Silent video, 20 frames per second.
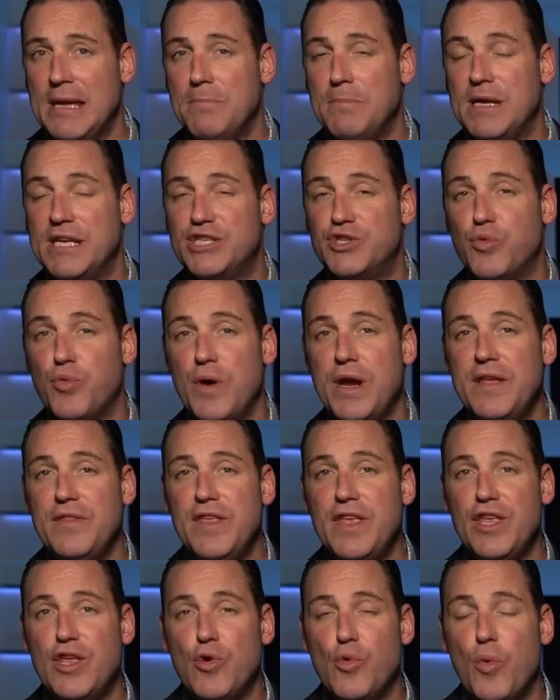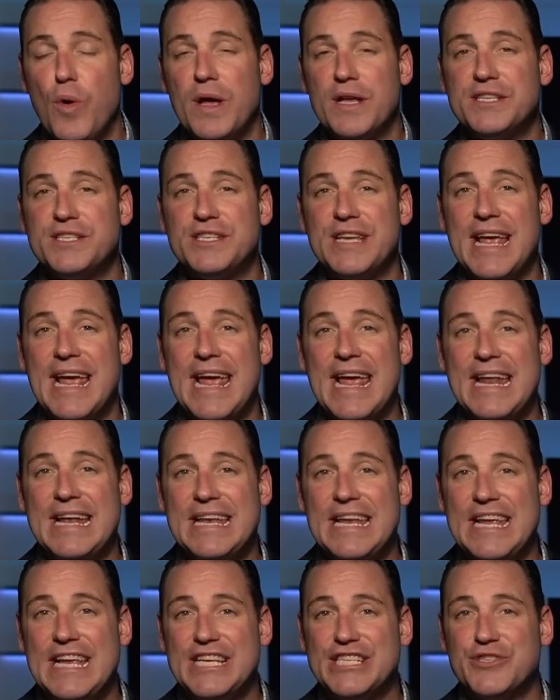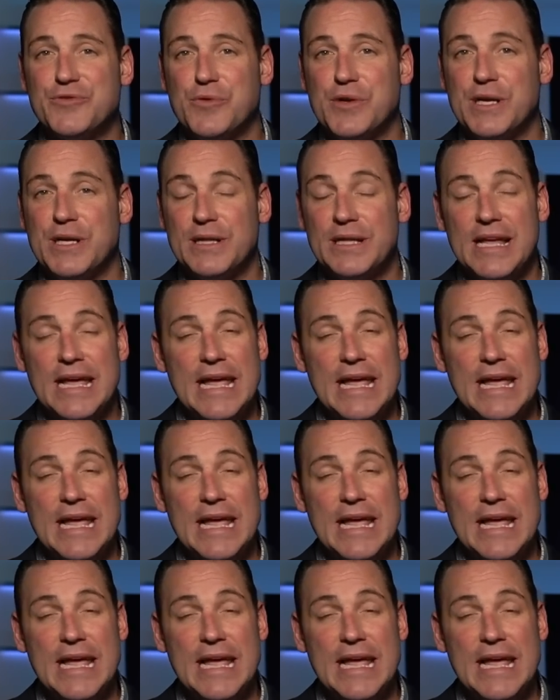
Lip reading: between the U.S. and Israel.